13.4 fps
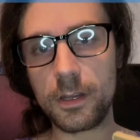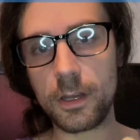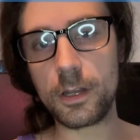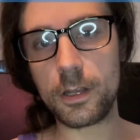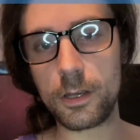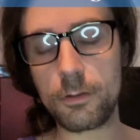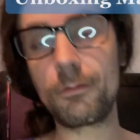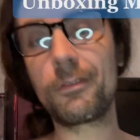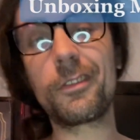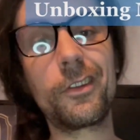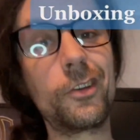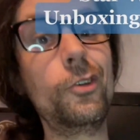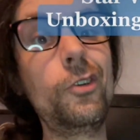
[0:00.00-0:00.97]
you know?
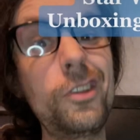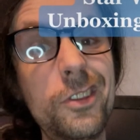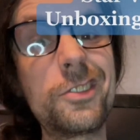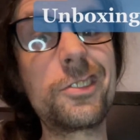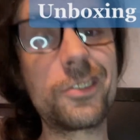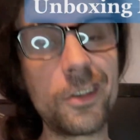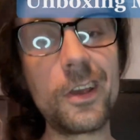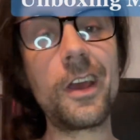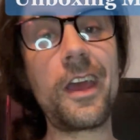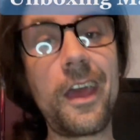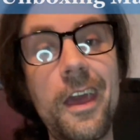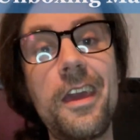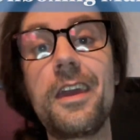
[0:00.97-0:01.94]
The goods.
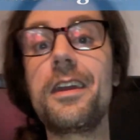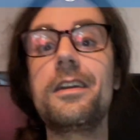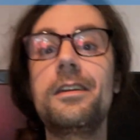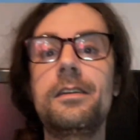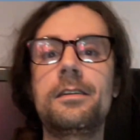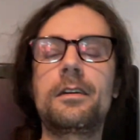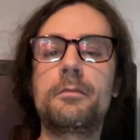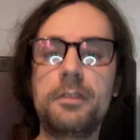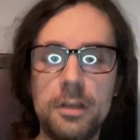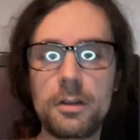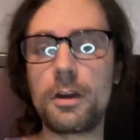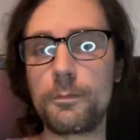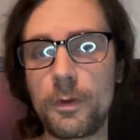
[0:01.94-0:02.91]
Hey, you
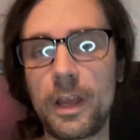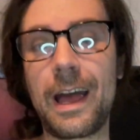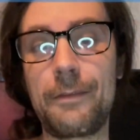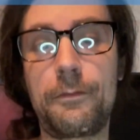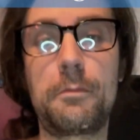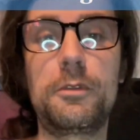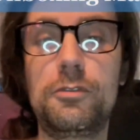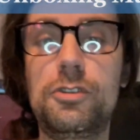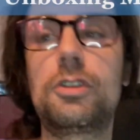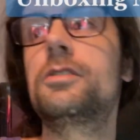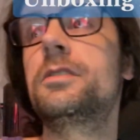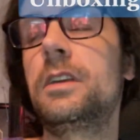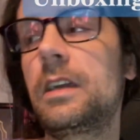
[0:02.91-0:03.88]
know I'm a guy from New
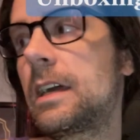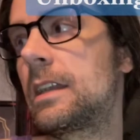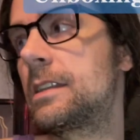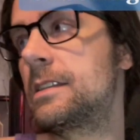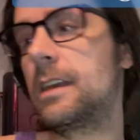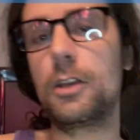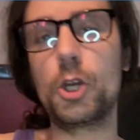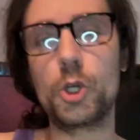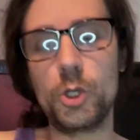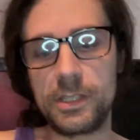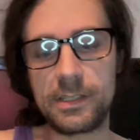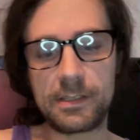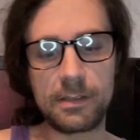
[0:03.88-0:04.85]
Jersey. I gotta say the
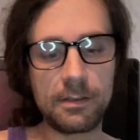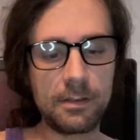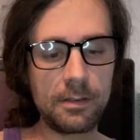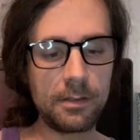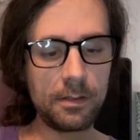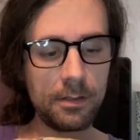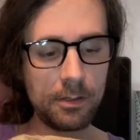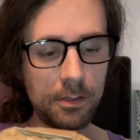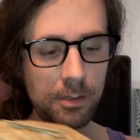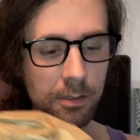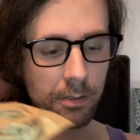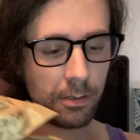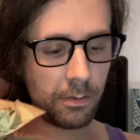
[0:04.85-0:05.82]
goods.
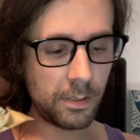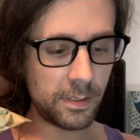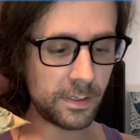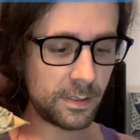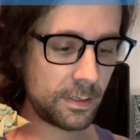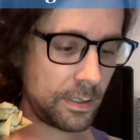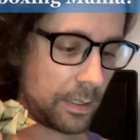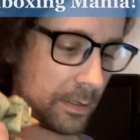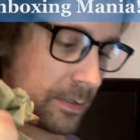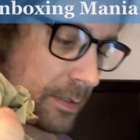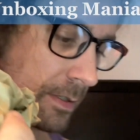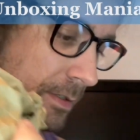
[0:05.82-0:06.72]
What's this?